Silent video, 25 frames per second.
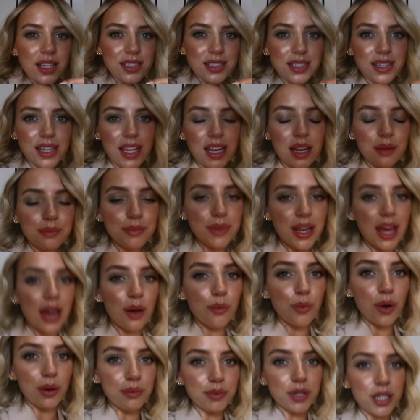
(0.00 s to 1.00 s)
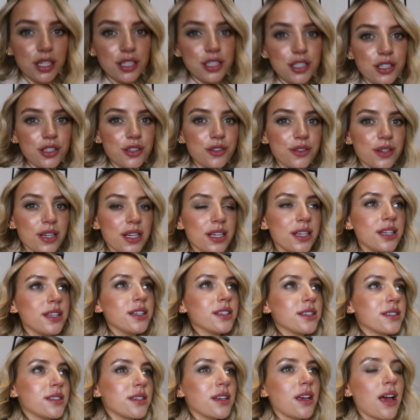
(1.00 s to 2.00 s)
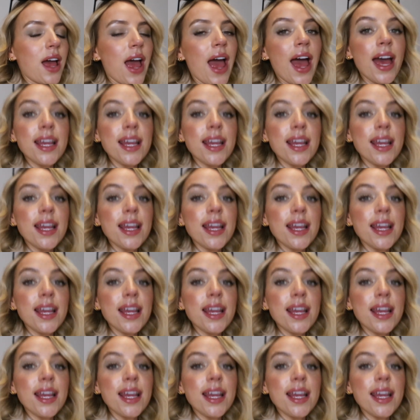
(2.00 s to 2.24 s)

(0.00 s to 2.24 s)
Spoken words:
yeah, so then now what I'm gonna do is